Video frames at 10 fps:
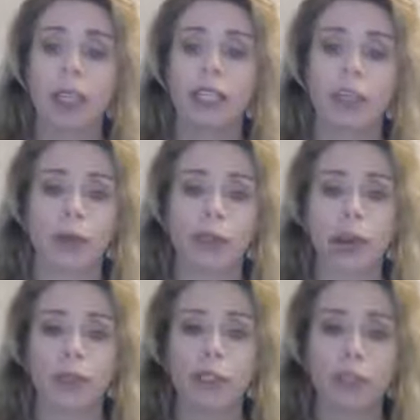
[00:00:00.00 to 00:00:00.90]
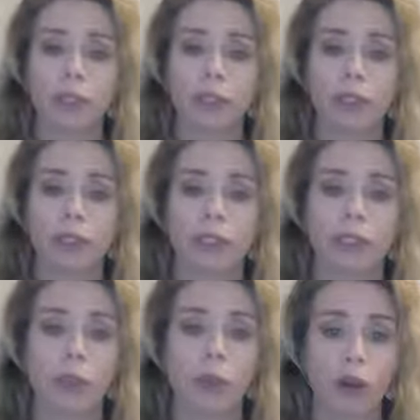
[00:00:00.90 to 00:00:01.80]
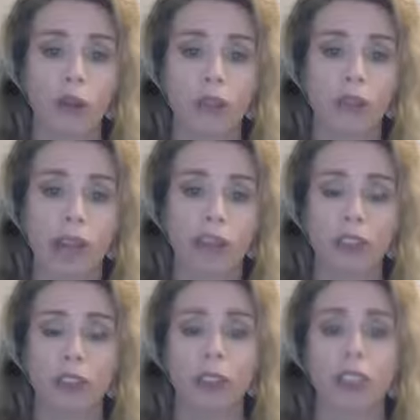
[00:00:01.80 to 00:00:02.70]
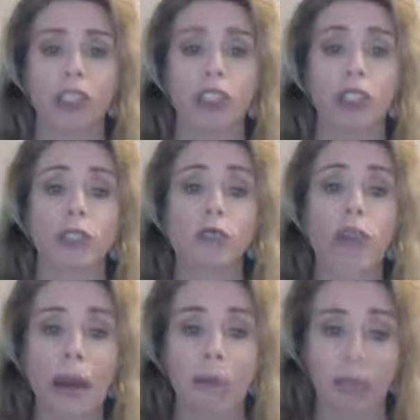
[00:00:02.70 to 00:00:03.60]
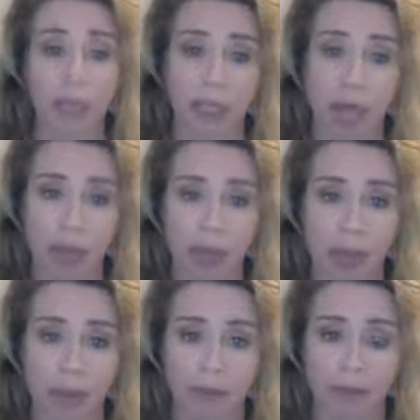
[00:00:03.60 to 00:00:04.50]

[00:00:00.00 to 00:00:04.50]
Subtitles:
So now most people they work with an advisor, so they're going to charge a wrap fee on top of that.